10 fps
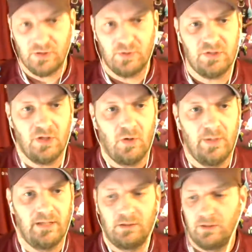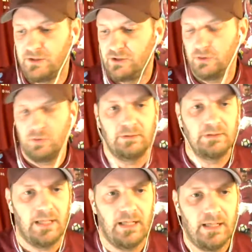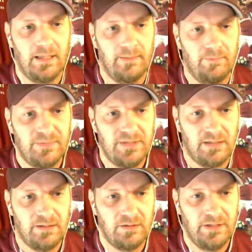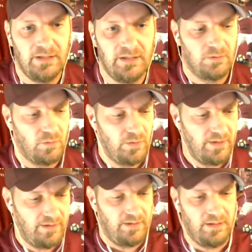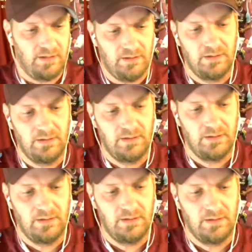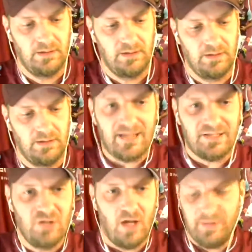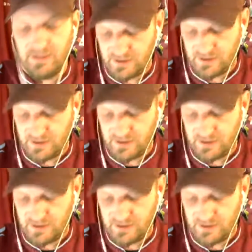ago, we had a little issue technically with the gas not being